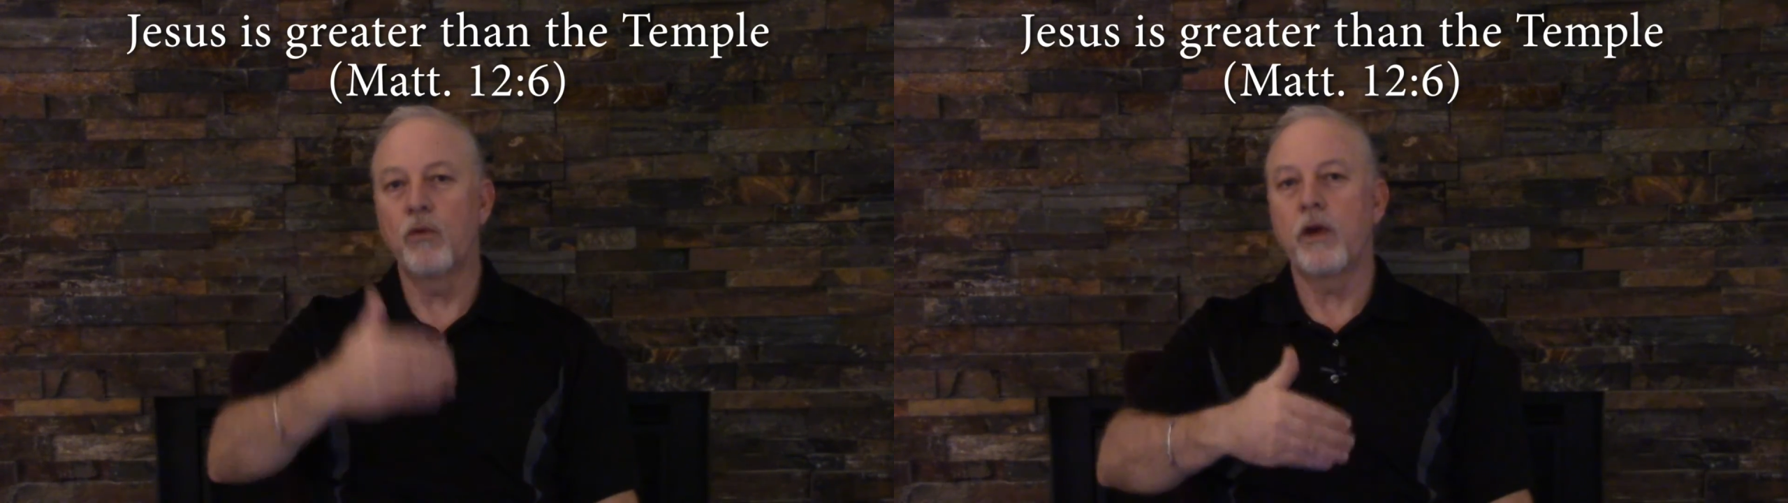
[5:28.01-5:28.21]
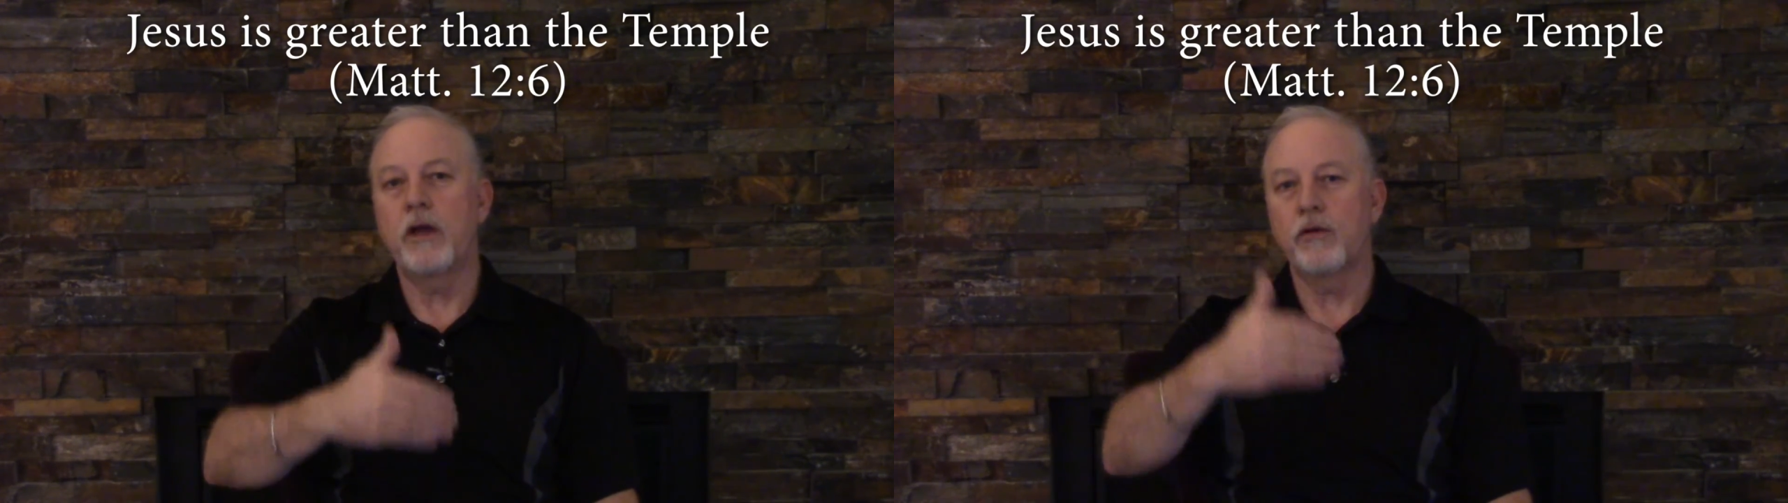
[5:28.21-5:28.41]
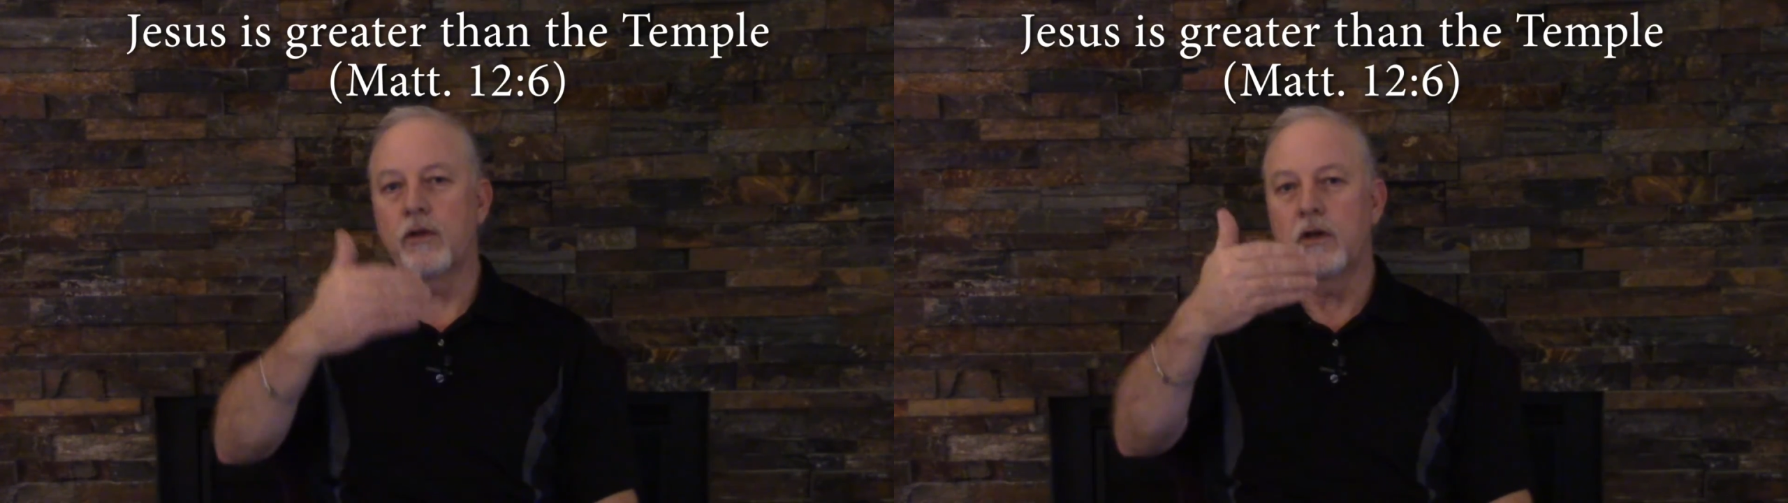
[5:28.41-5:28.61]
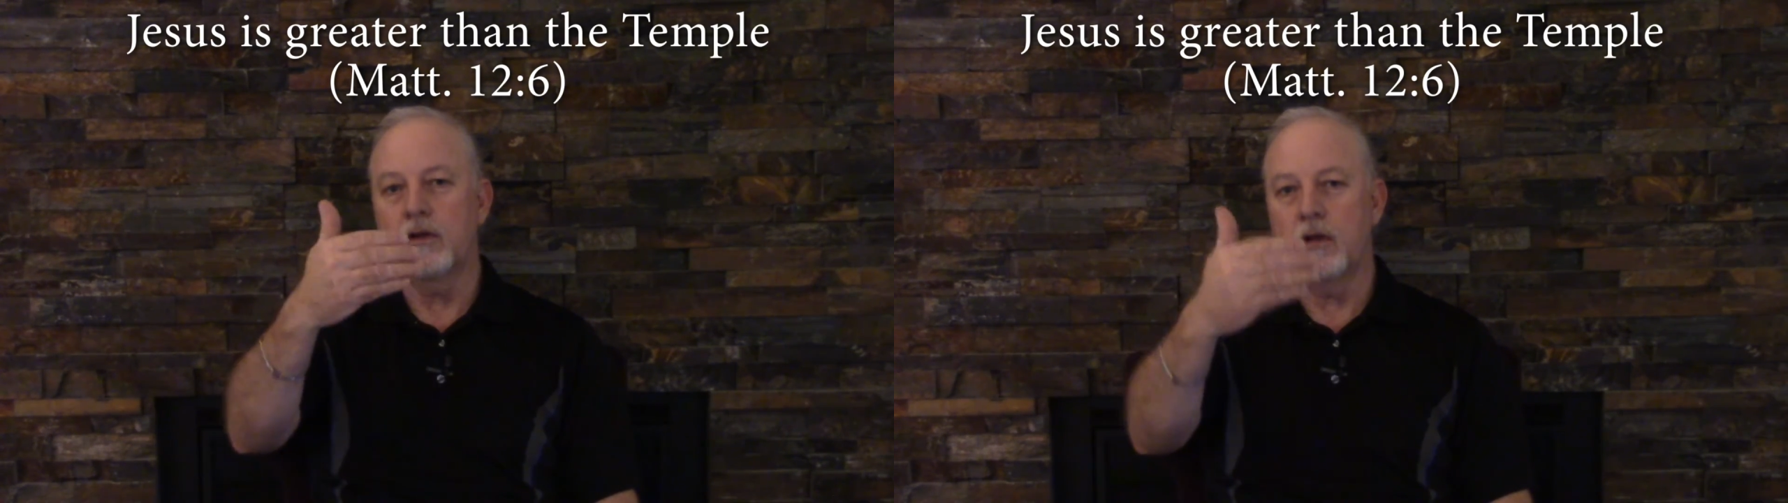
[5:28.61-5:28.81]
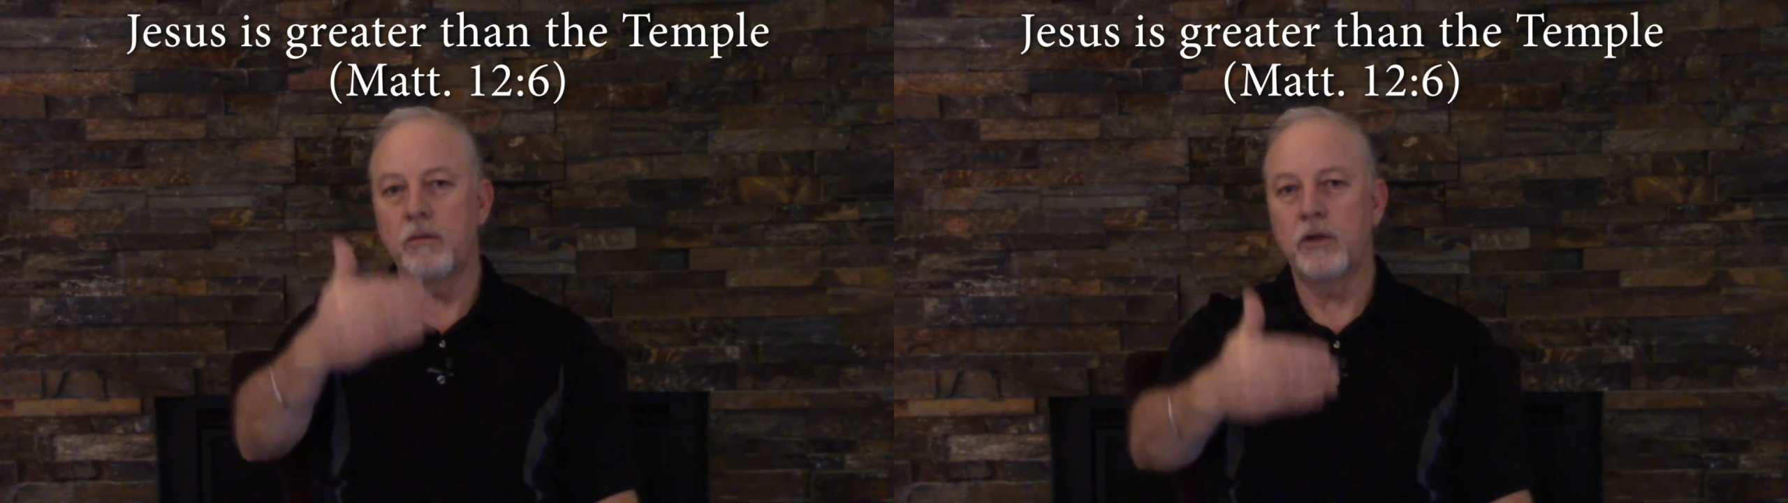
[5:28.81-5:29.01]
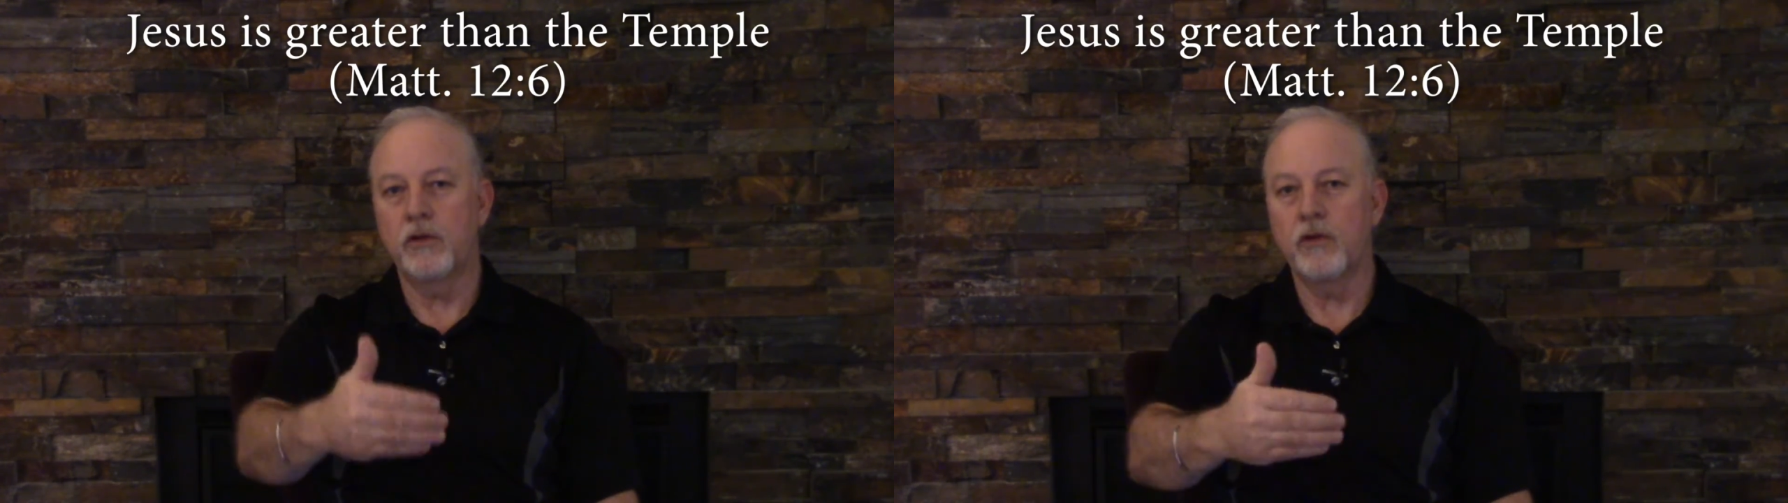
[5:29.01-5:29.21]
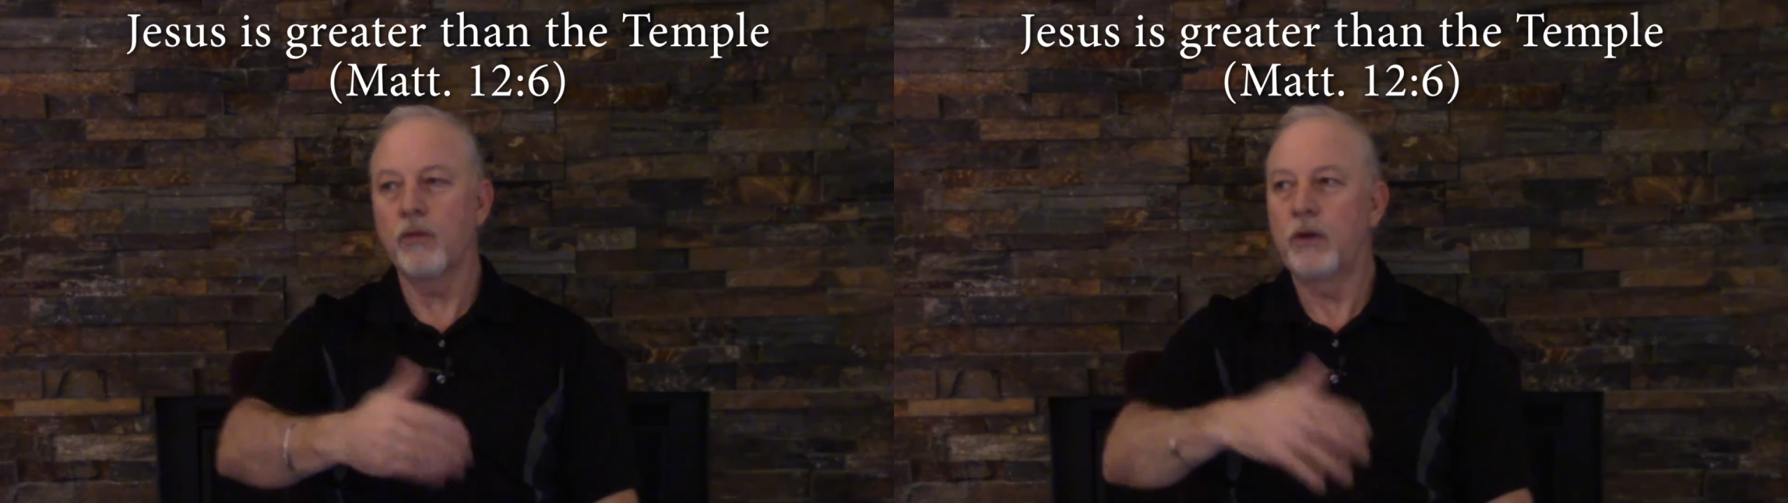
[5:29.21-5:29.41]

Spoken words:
greater than the temple is here.